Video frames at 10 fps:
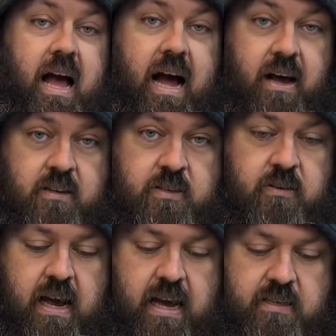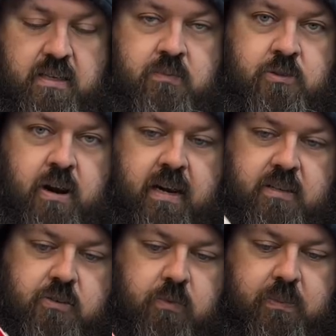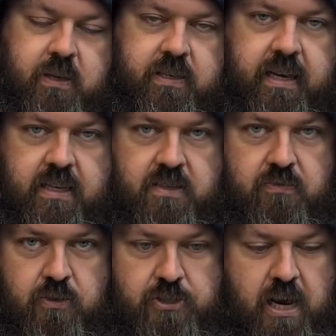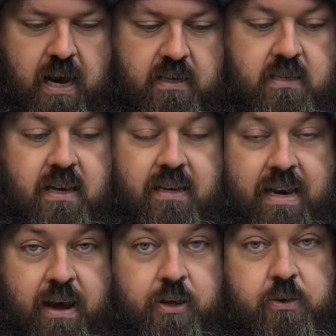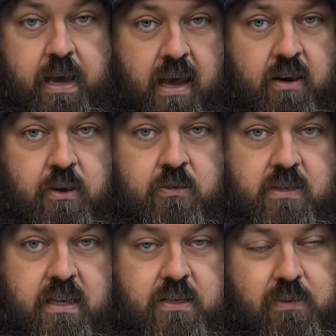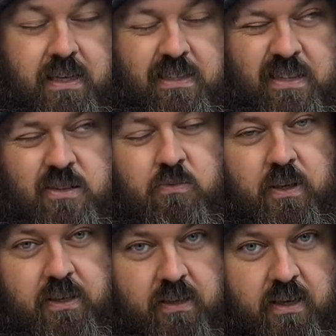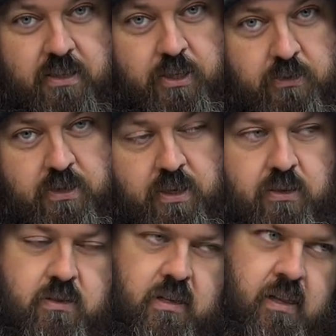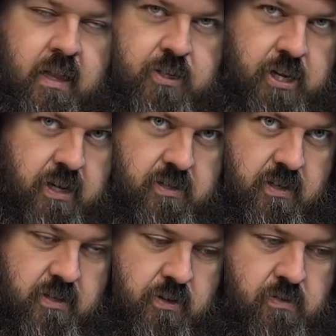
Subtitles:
I also got some Traxxas rebuild kits for shocks. Now, you can use these because this is what Deluxe used to use, and then they changed this new